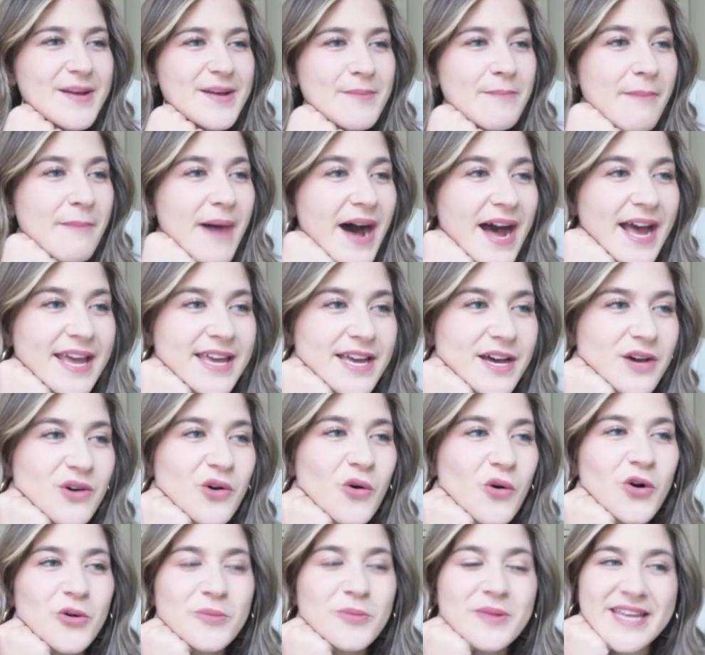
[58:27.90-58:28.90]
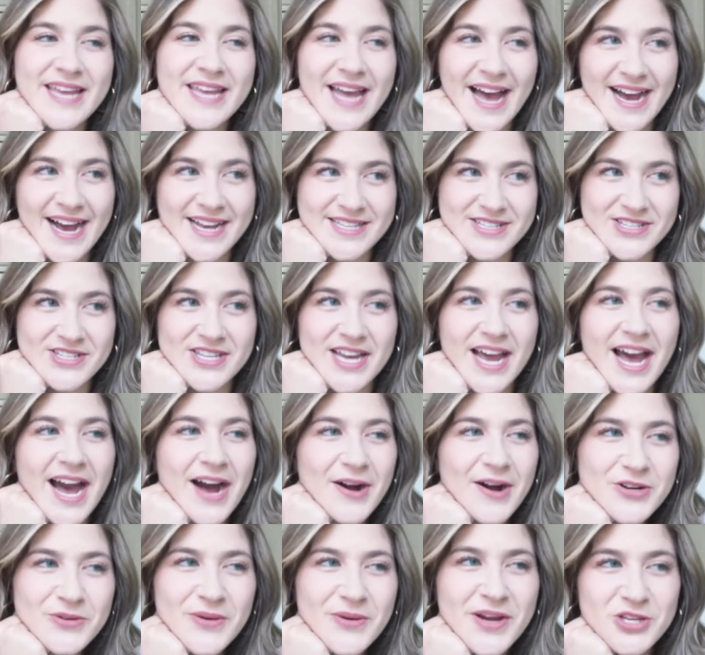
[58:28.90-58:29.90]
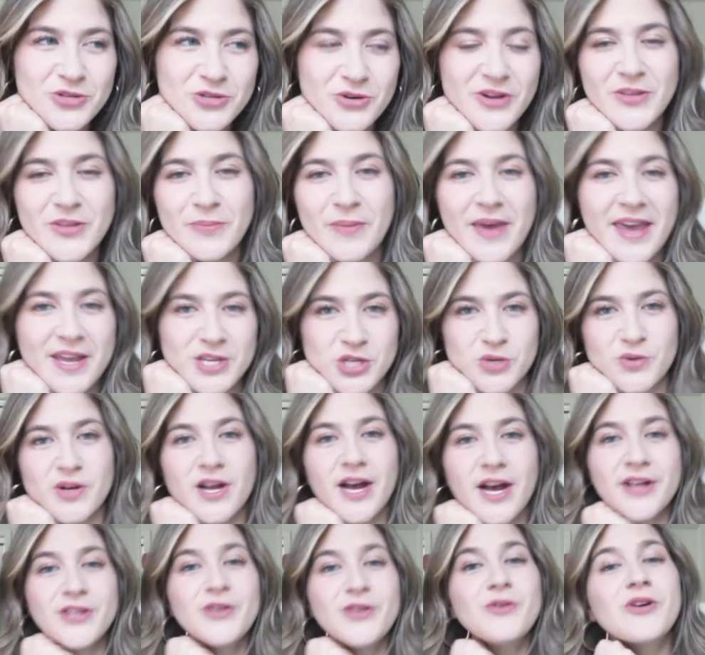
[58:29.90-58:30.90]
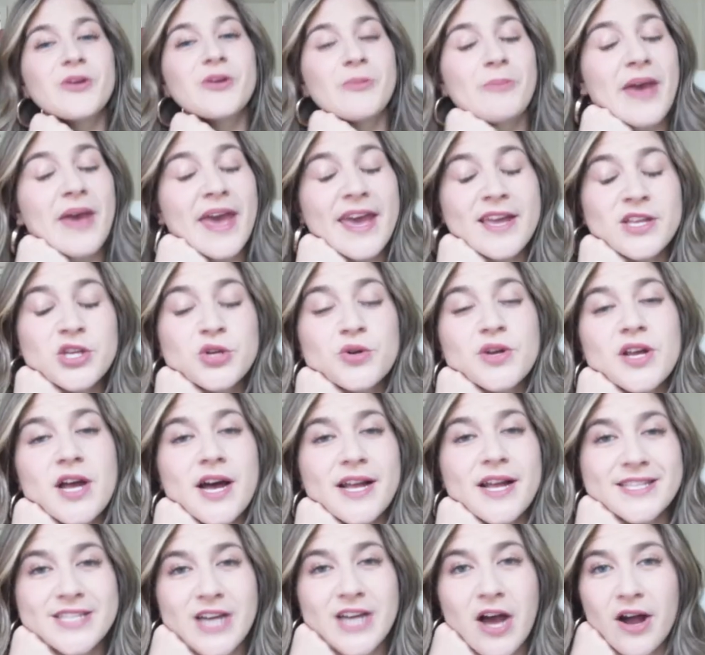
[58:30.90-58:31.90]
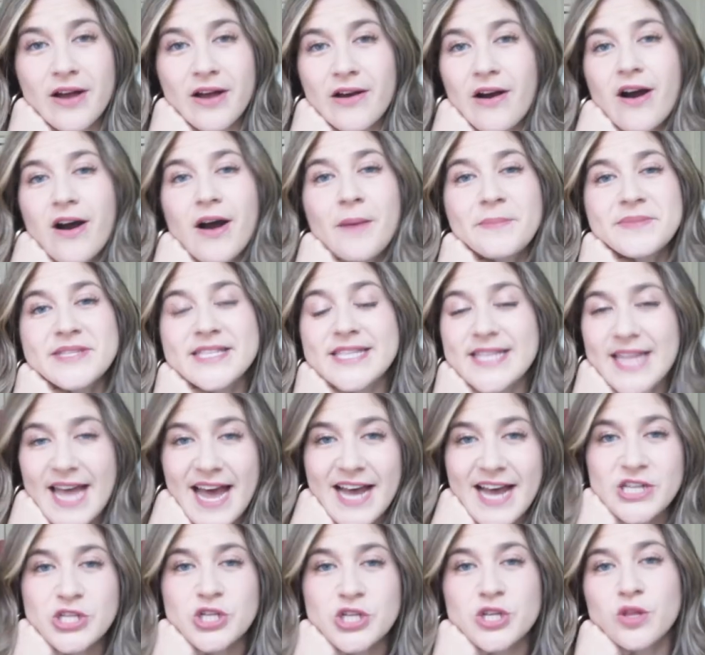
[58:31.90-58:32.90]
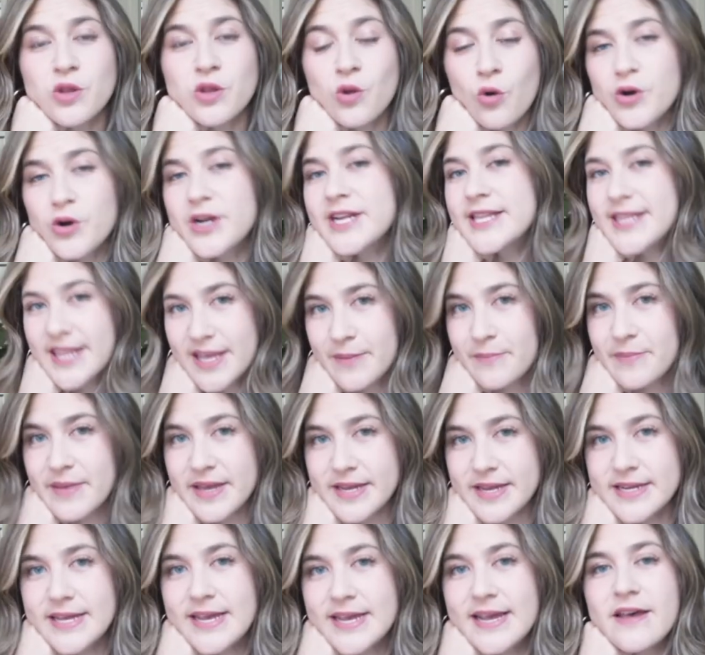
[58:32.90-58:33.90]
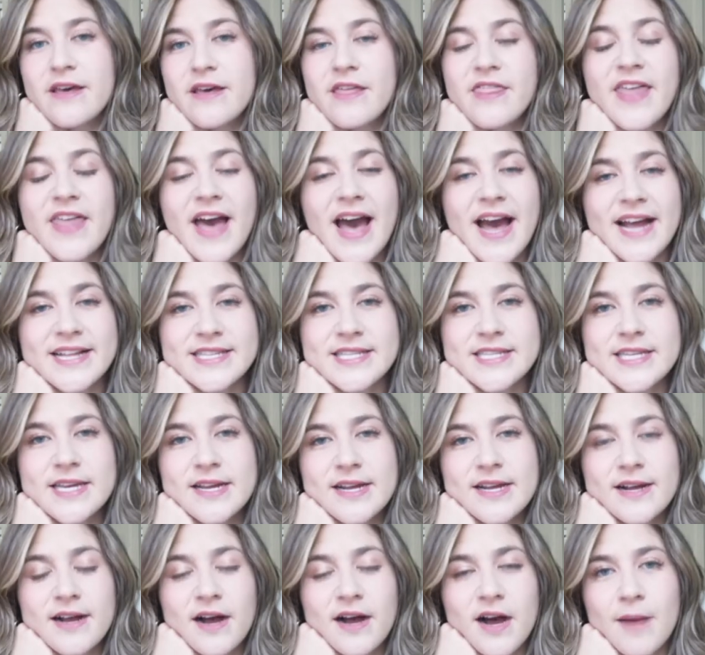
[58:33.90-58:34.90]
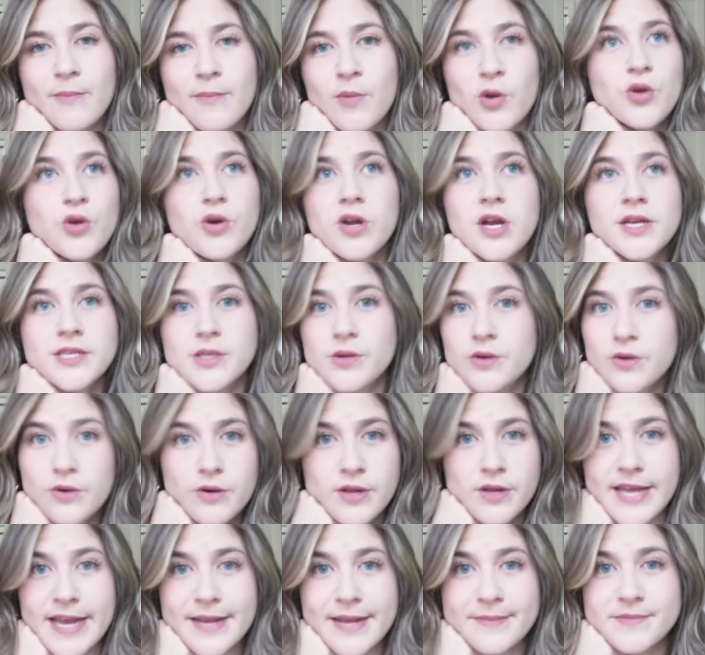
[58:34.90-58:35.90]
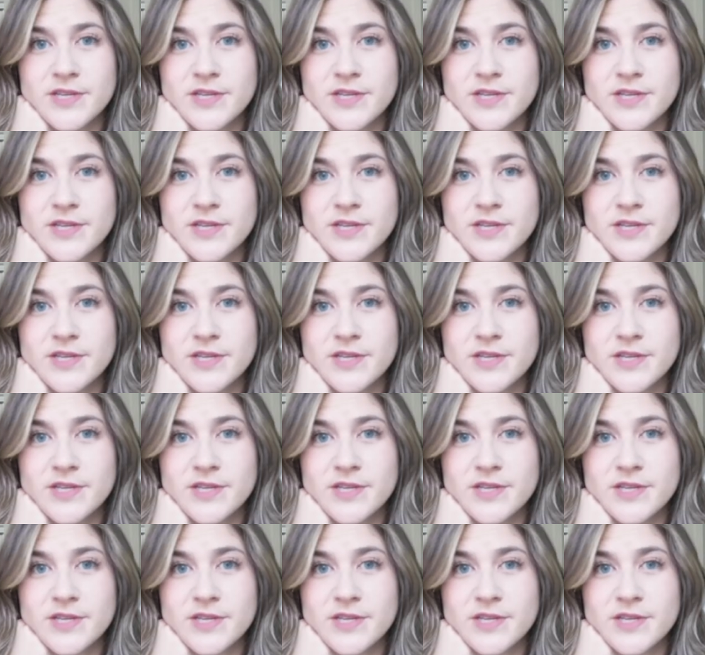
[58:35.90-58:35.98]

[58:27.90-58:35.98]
Maya Gormley asked, how do I join the Patreon? You go to patreon.com/Lauren Lipman. That, you can also Google it.